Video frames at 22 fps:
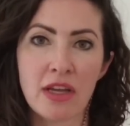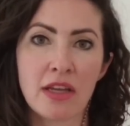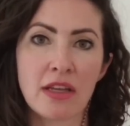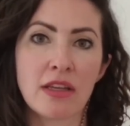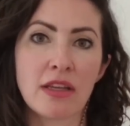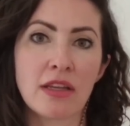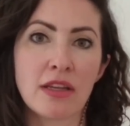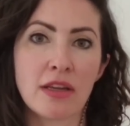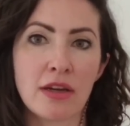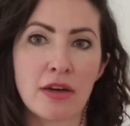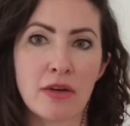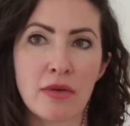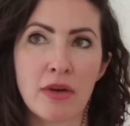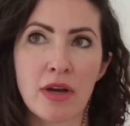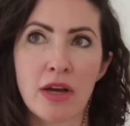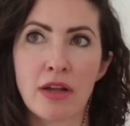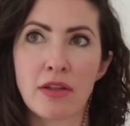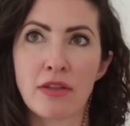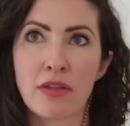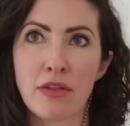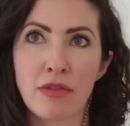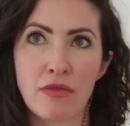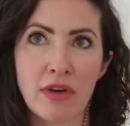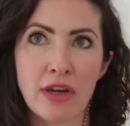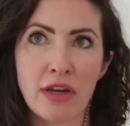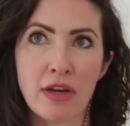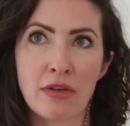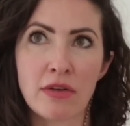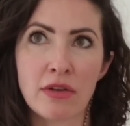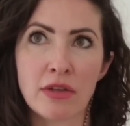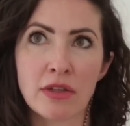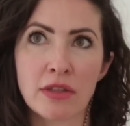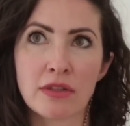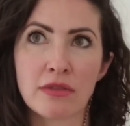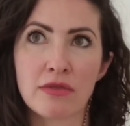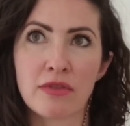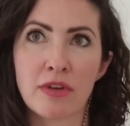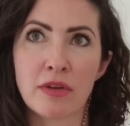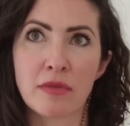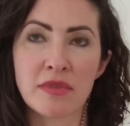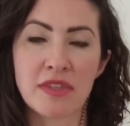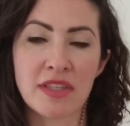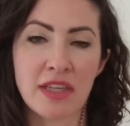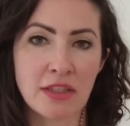the 3-year-old
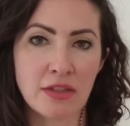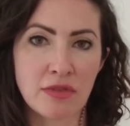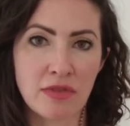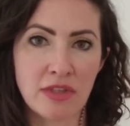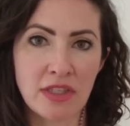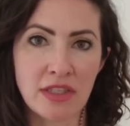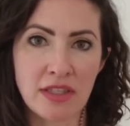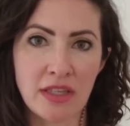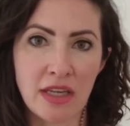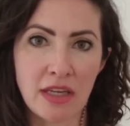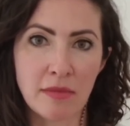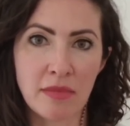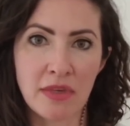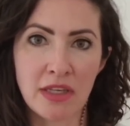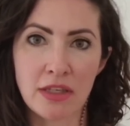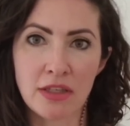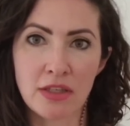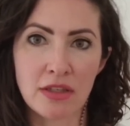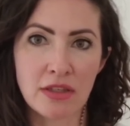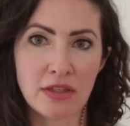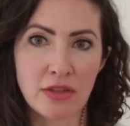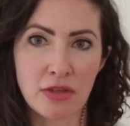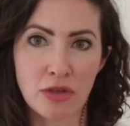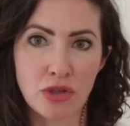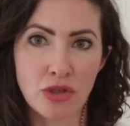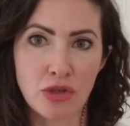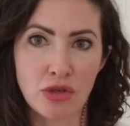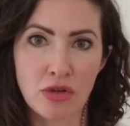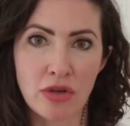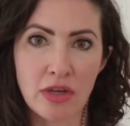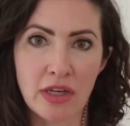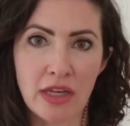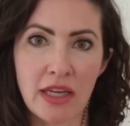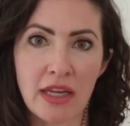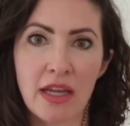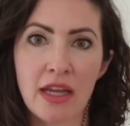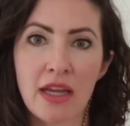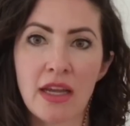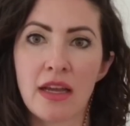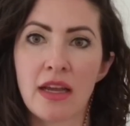from sex reassignment surgery